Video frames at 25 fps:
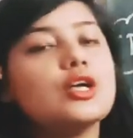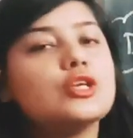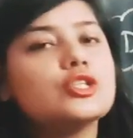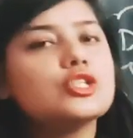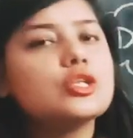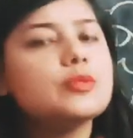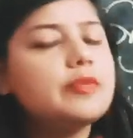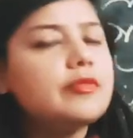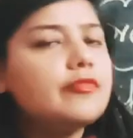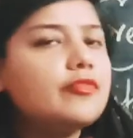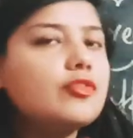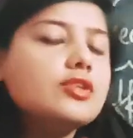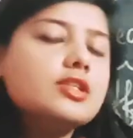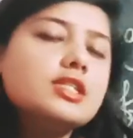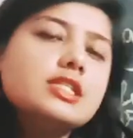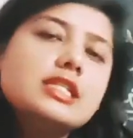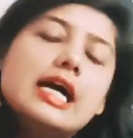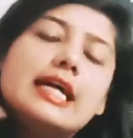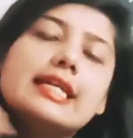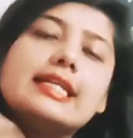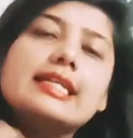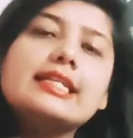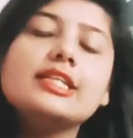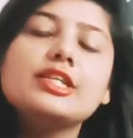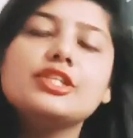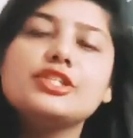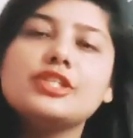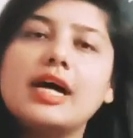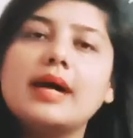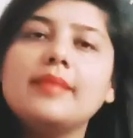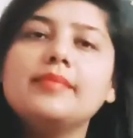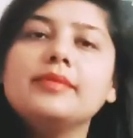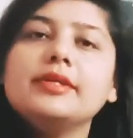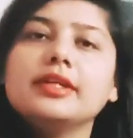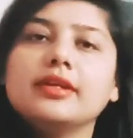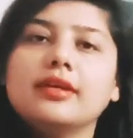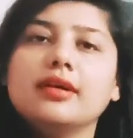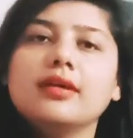So before starting the
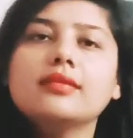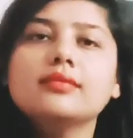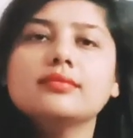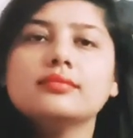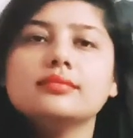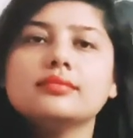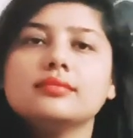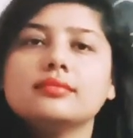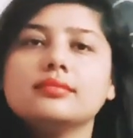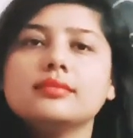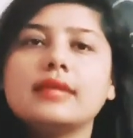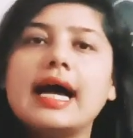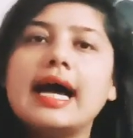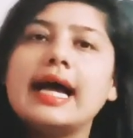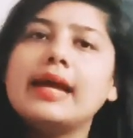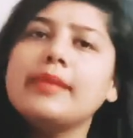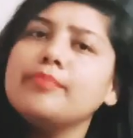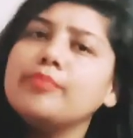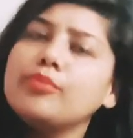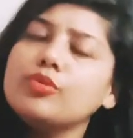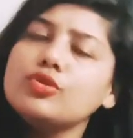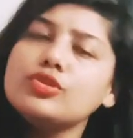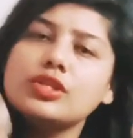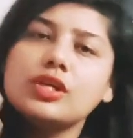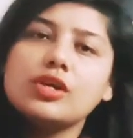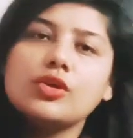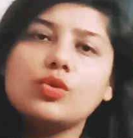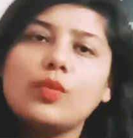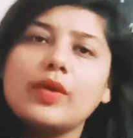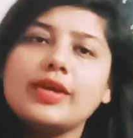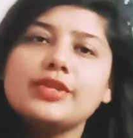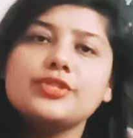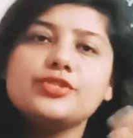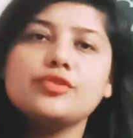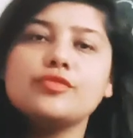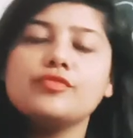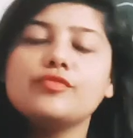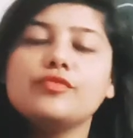chapter, I put a
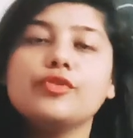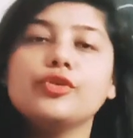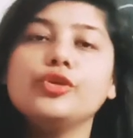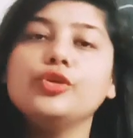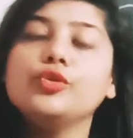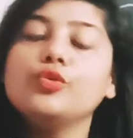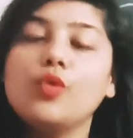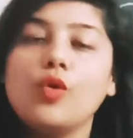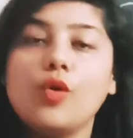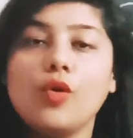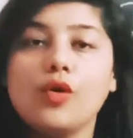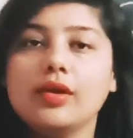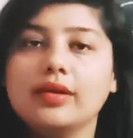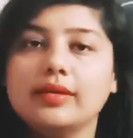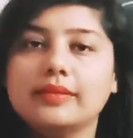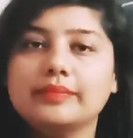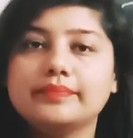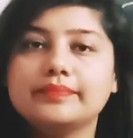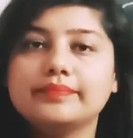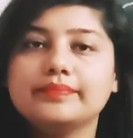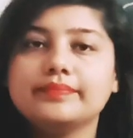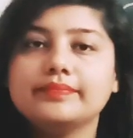question for you all.